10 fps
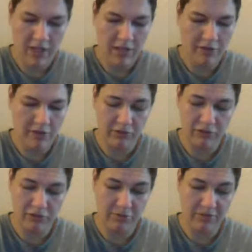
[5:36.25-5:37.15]
The most
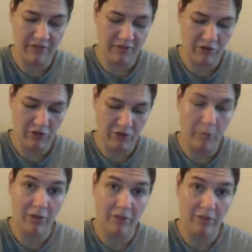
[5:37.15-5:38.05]
noticeable difference when you open
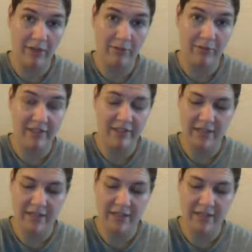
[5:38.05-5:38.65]
them, I am going to say,